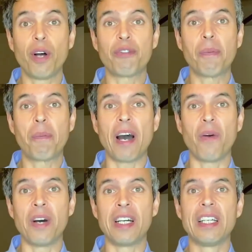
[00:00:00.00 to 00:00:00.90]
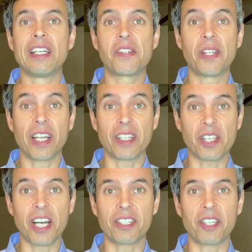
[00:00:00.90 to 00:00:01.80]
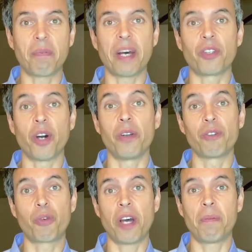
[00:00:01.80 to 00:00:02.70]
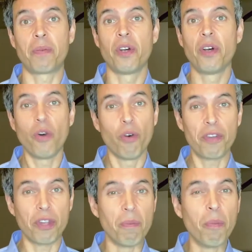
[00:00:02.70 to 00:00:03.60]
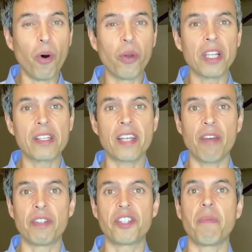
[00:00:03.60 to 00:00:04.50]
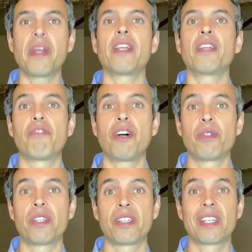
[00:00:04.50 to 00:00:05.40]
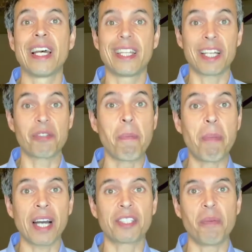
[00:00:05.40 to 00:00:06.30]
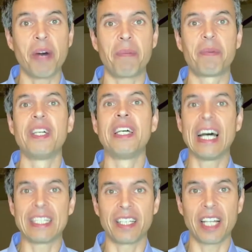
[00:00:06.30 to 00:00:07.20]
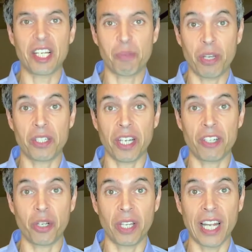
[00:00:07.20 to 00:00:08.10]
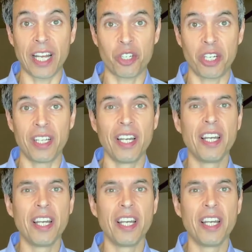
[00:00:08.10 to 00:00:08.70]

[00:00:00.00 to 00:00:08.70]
of the power still exerted by Donald Trump over the more than 70 million voters that backed him up at the last presidential election,